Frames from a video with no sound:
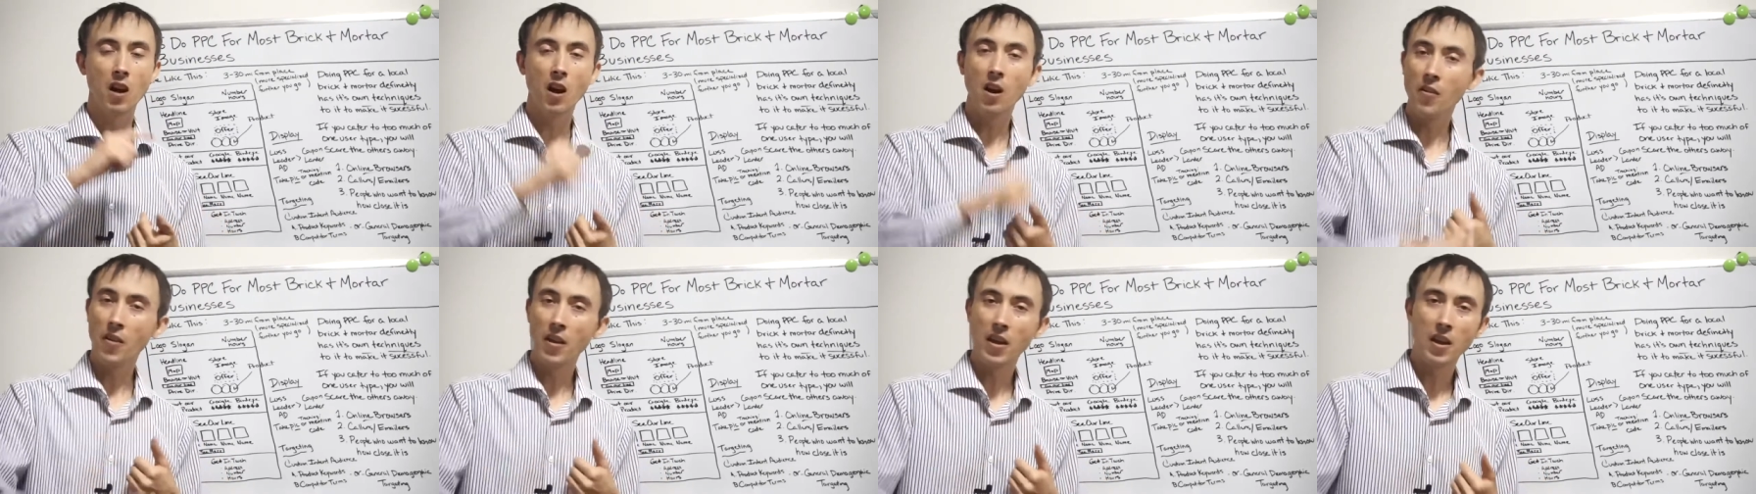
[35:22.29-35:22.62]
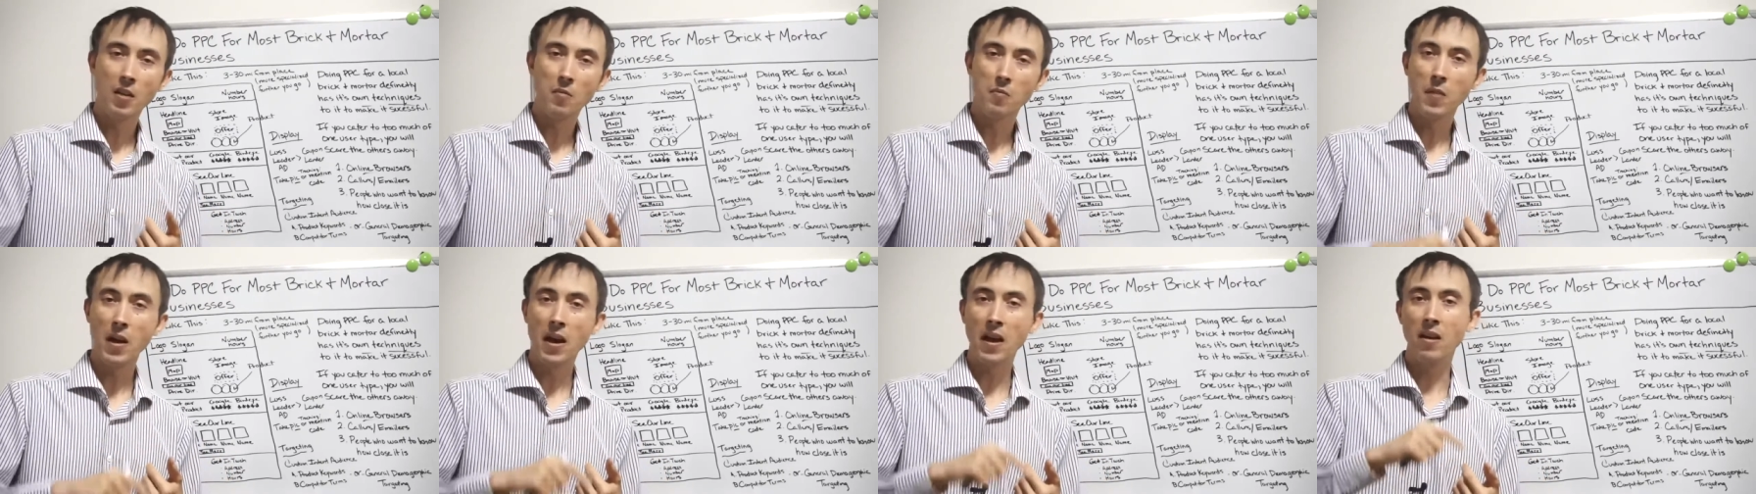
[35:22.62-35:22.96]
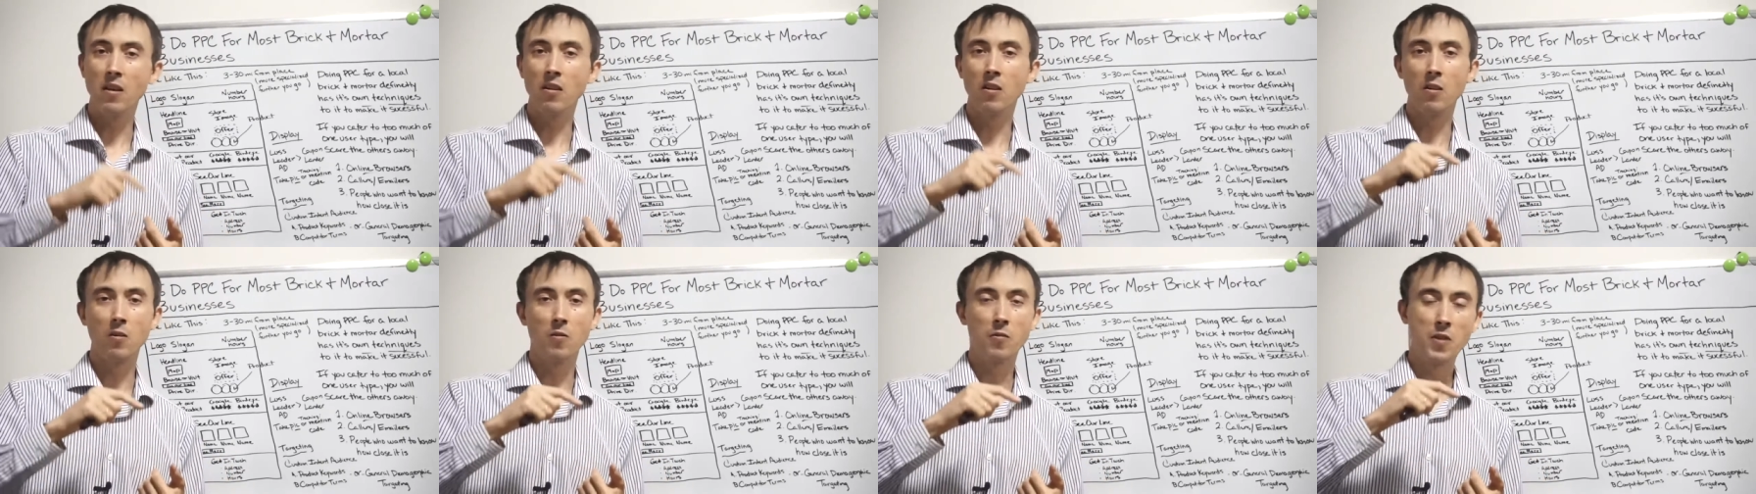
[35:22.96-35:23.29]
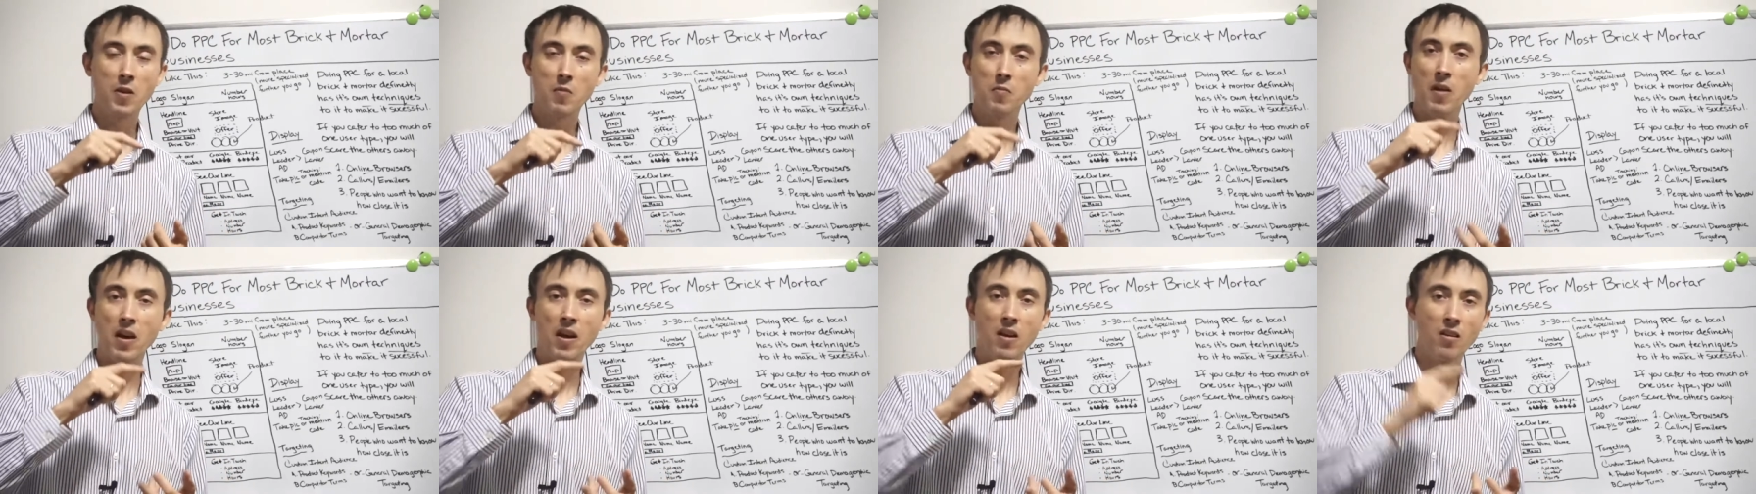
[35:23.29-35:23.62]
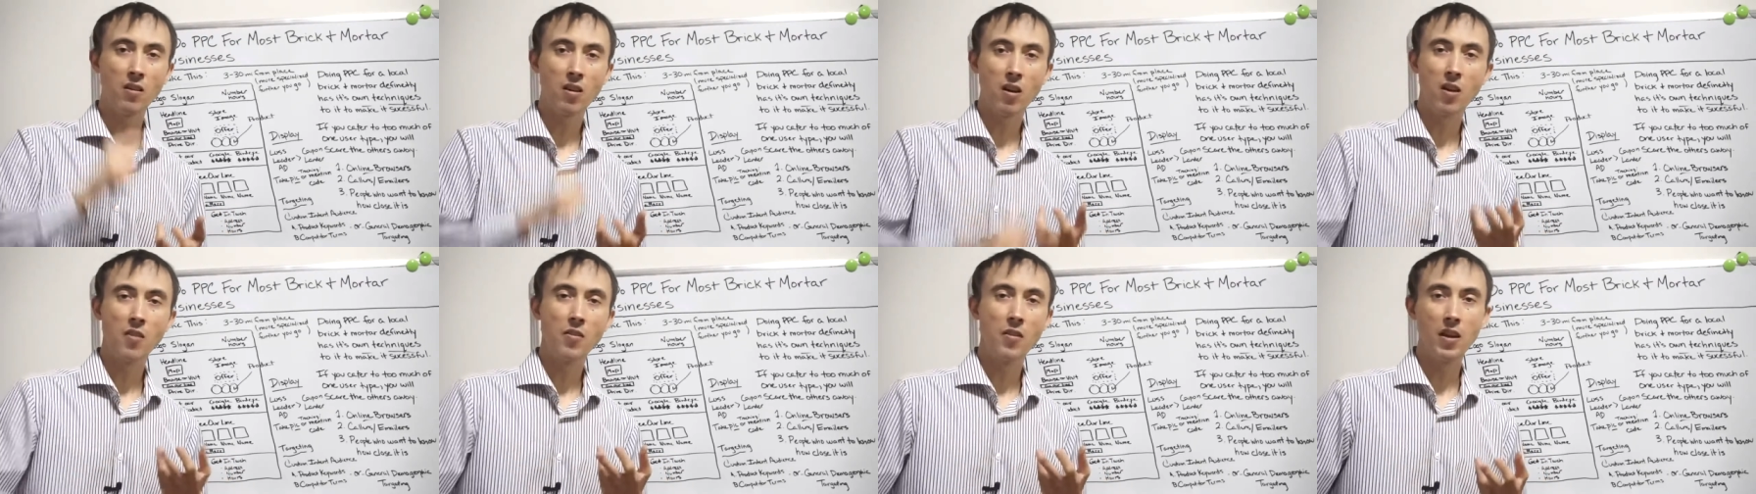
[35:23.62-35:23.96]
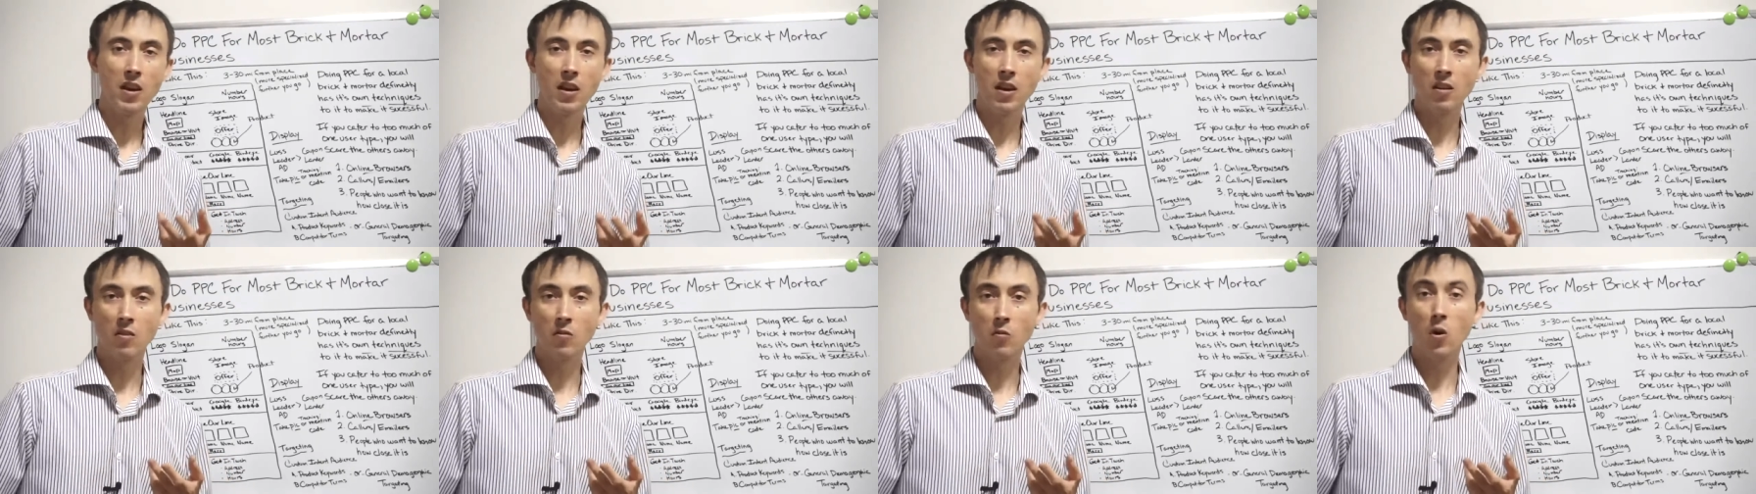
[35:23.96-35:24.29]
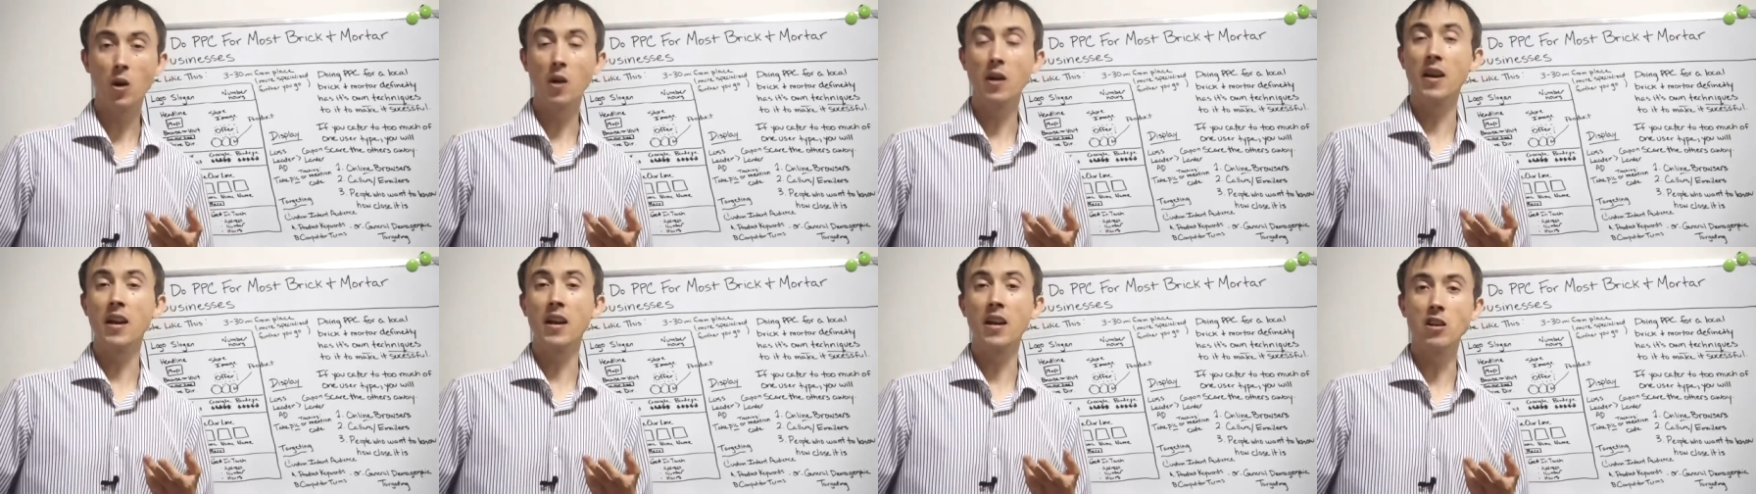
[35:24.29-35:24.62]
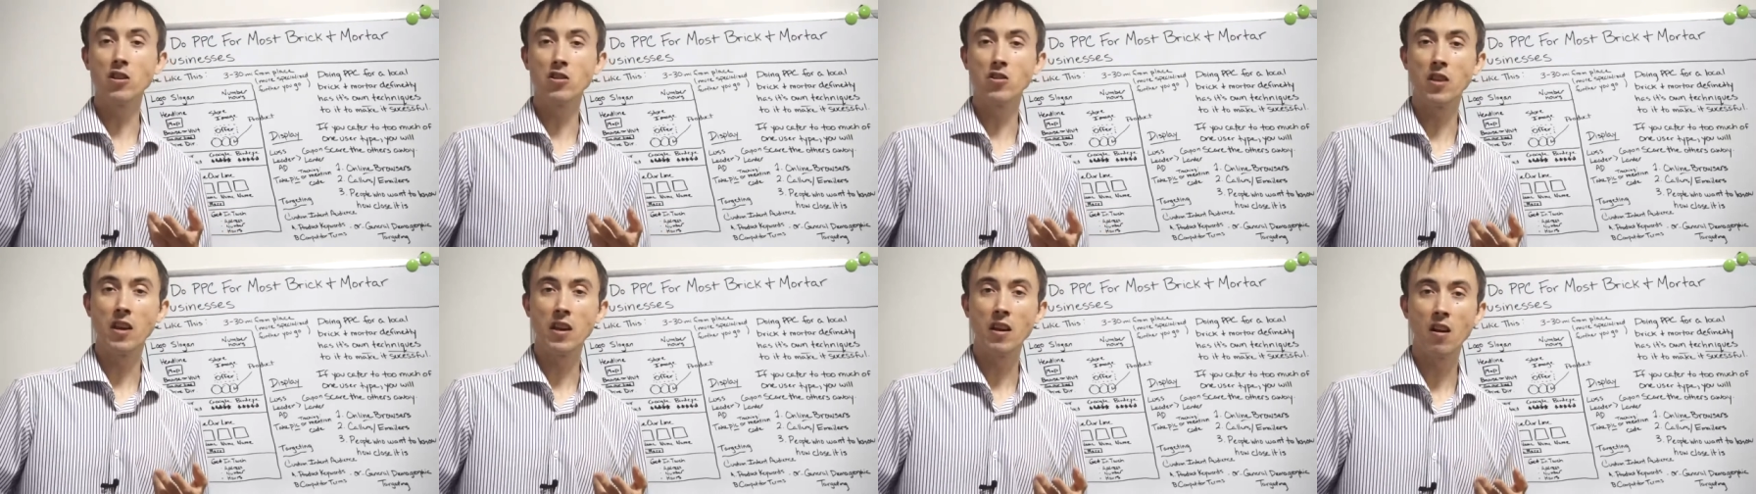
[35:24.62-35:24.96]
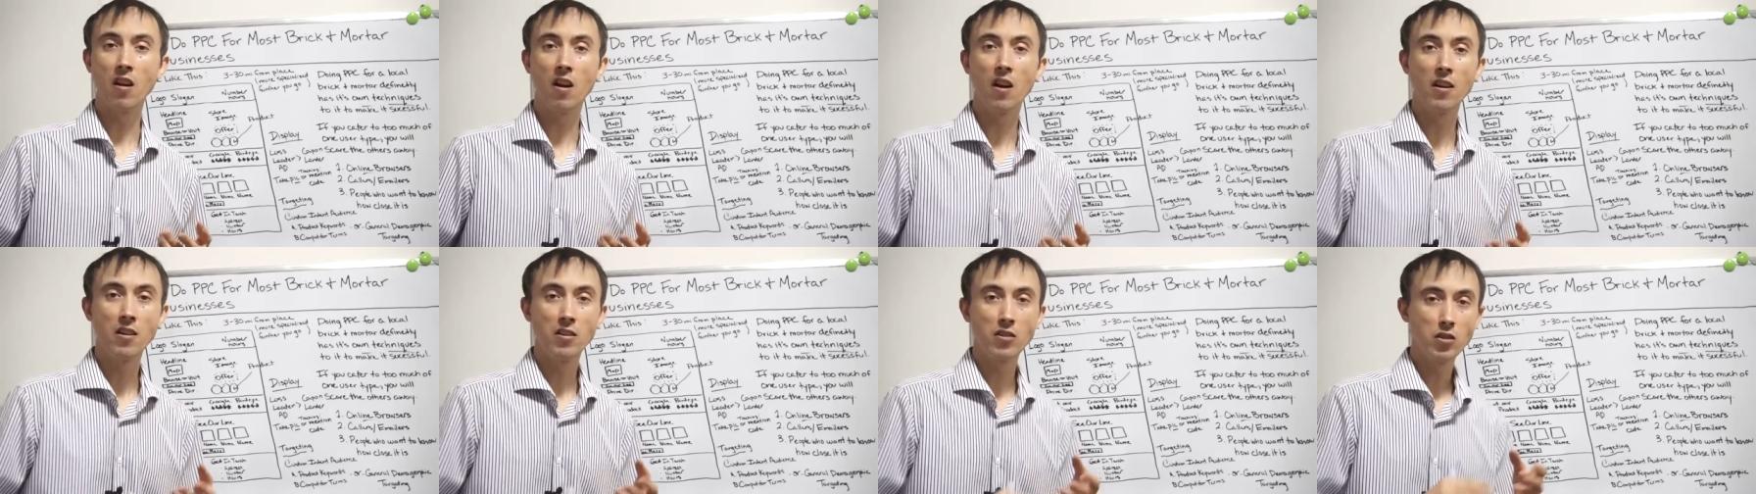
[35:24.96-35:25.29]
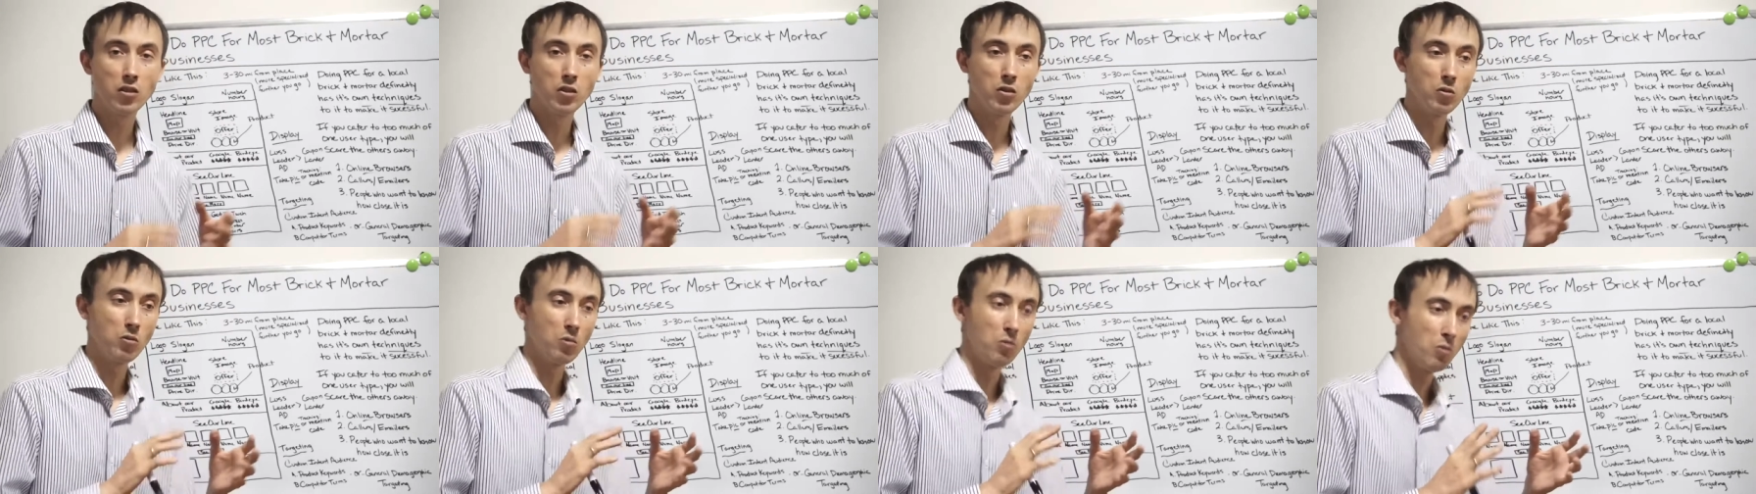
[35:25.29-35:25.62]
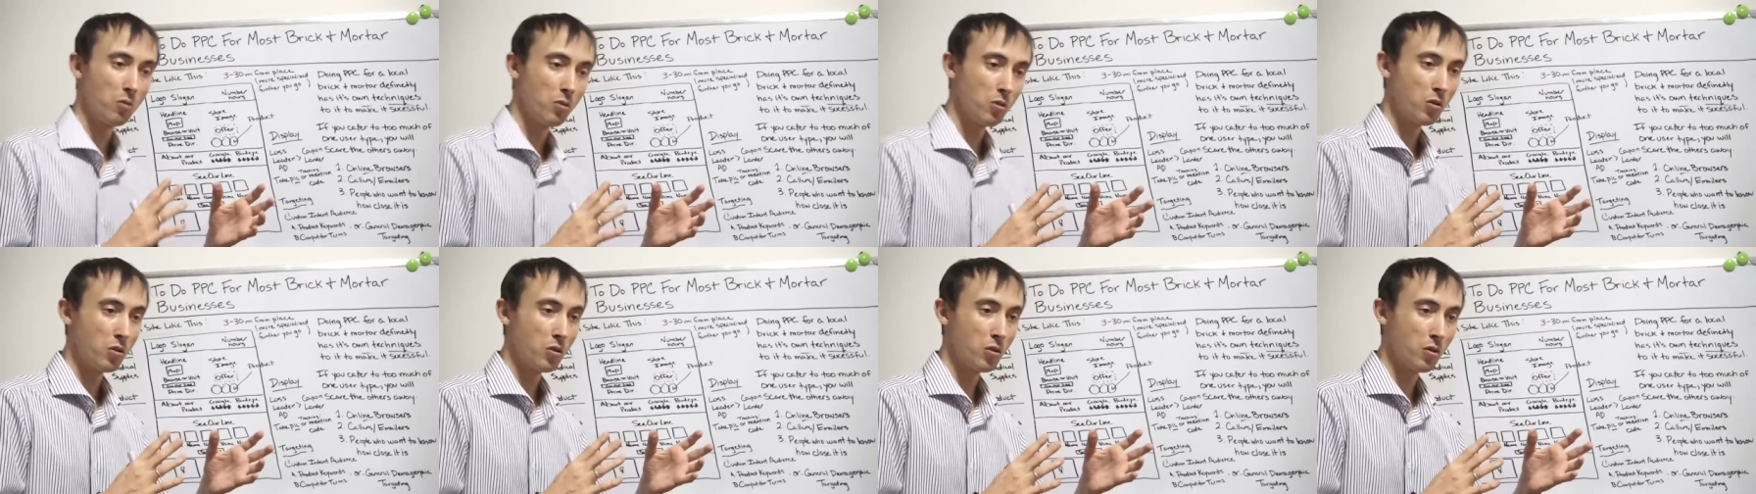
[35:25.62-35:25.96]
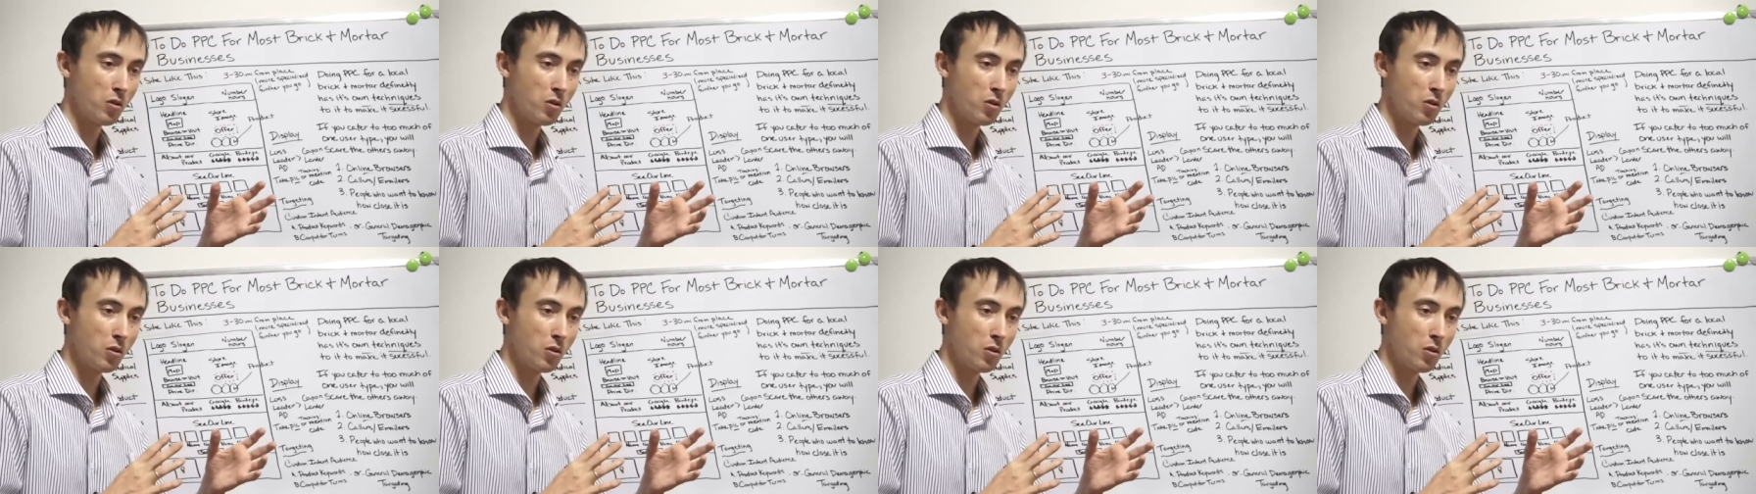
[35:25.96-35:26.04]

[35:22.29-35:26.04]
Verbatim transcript: Are they male or female? Are they, what age they are, to